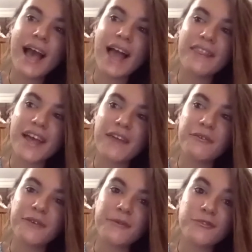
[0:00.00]
And then
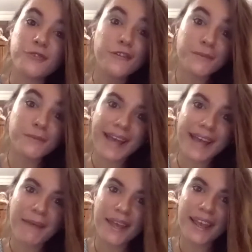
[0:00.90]
we drove to
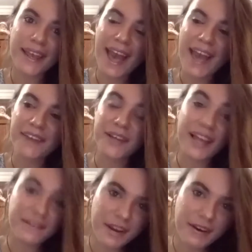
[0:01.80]
Miami, and we
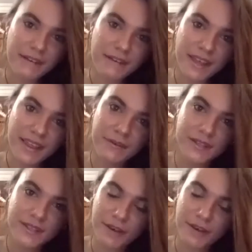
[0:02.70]
left our RV there with
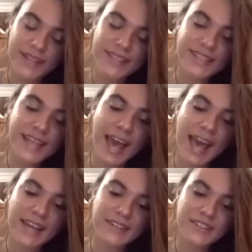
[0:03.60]
some friends,
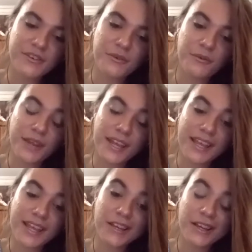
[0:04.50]
and
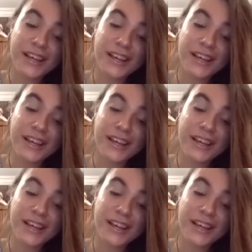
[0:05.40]
we